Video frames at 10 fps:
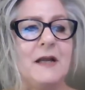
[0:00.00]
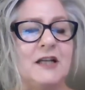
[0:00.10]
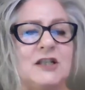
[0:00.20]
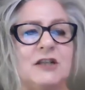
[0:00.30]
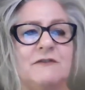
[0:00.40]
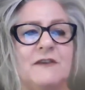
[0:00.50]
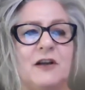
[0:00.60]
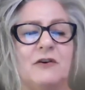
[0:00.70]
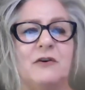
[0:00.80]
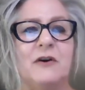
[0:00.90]

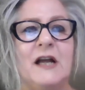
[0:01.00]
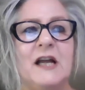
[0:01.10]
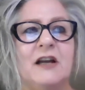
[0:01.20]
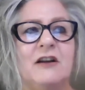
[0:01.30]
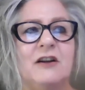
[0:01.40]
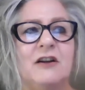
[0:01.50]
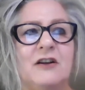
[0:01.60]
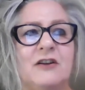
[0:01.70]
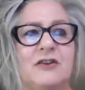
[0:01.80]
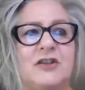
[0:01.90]
interview,
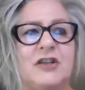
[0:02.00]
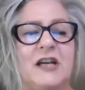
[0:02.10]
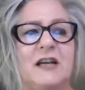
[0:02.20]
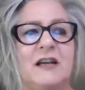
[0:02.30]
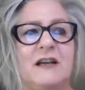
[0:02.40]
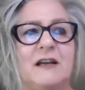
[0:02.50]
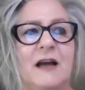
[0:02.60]
she